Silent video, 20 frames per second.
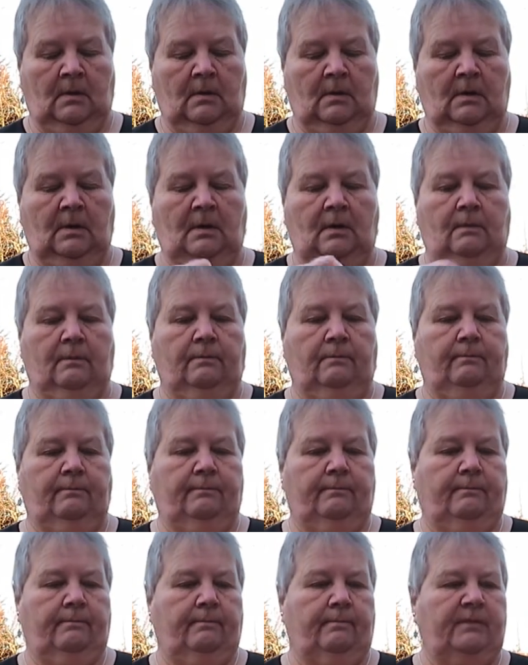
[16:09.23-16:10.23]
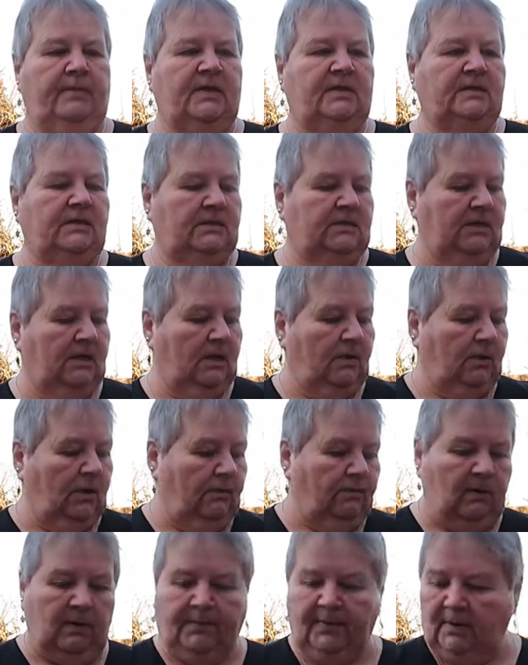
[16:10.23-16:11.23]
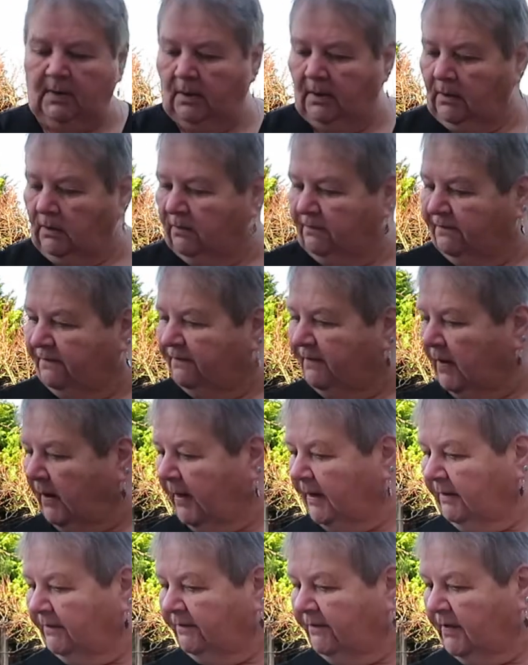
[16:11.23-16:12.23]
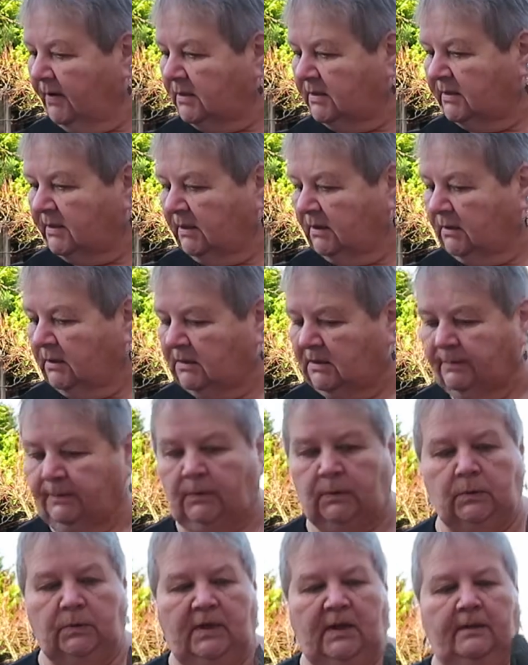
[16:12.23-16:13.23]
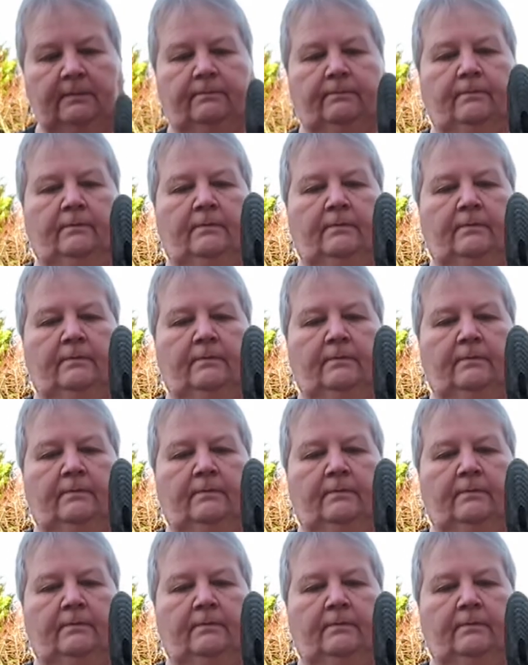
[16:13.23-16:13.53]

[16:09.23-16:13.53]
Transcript: Now, this is the only ribbon I could find first thing this morning,